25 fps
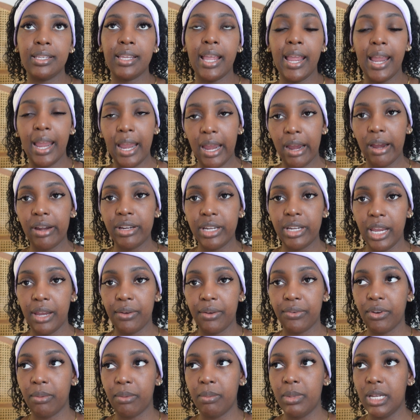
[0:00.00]
hair day
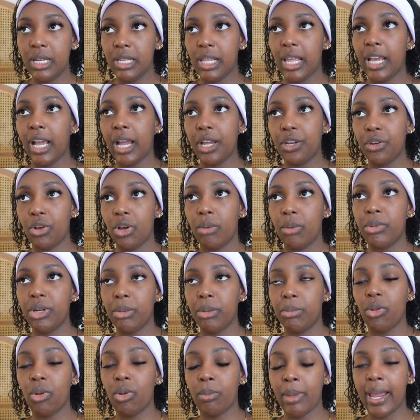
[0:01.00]
for me, like I know I'm gonna
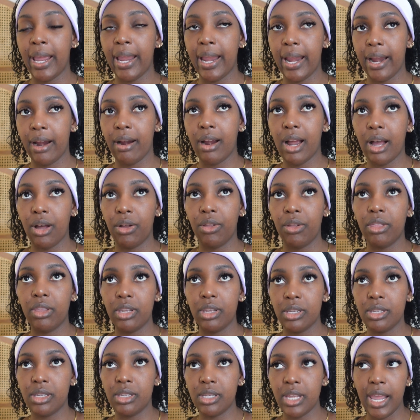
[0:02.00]
blow my hair out
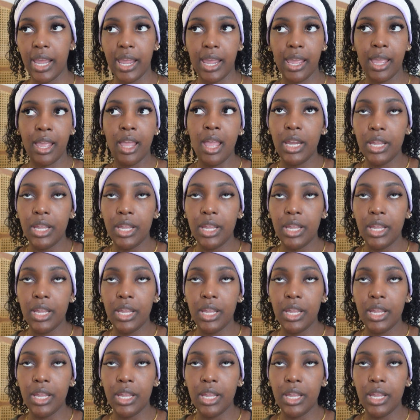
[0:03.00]
this day,